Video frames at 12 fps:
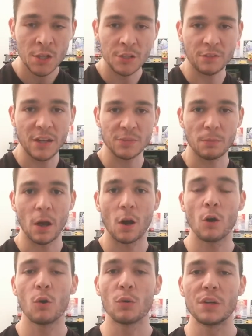So, that's my
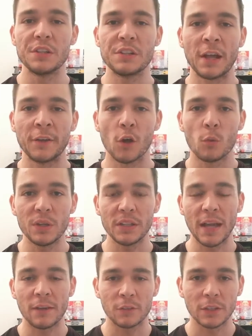whole Nintendo Wii
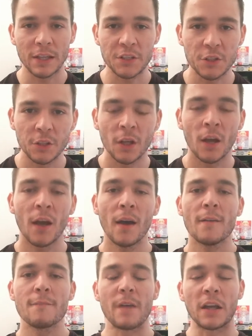game collection.
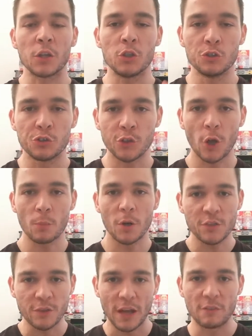Thank you so
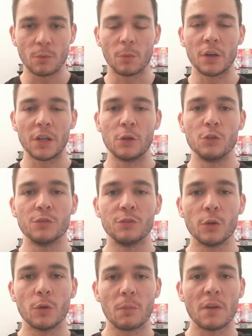much for everybody who's
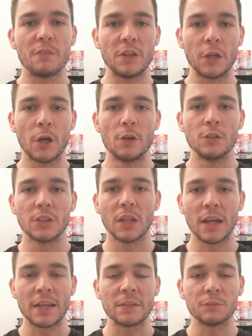viewing my videos,
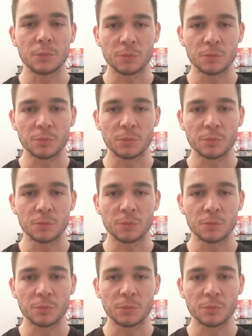liking and